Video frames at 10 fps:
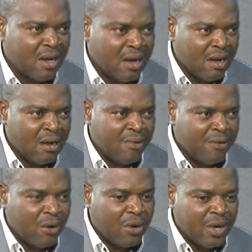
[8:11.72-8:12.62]
uh,
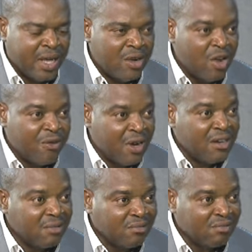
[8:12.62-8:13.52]
for a
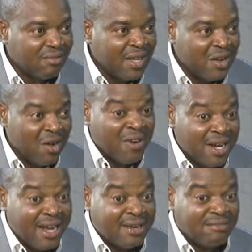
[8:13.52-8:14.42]
novel, a novel
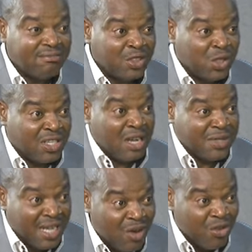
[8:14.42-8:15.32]
that just
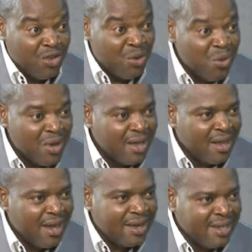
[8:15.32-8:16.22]
comes out new,
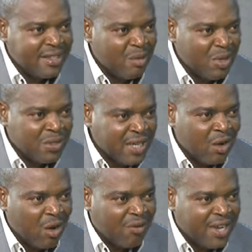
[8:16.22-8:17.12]
and he's able to sell
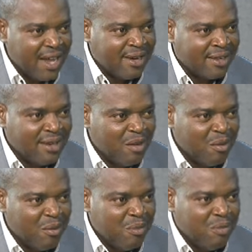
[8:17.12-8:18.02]
all of that.
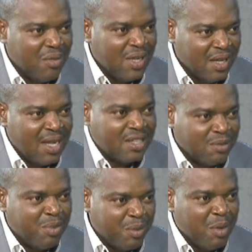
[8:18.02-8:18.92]
12,000 copies? Yes,
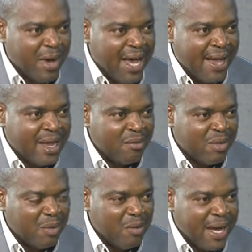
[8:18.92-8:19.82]
people buy.
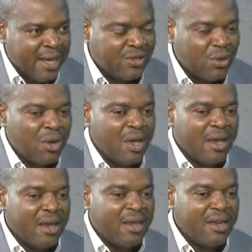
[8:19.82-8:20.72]
People, people buy. buy. So
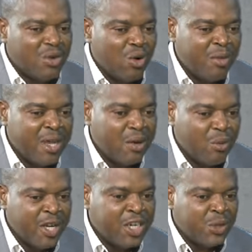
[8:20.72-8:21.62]
he told me
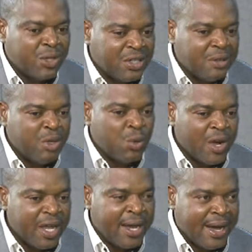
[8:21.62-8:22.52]
we should be
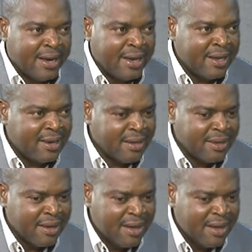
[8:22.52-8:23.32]
working hard, and uh,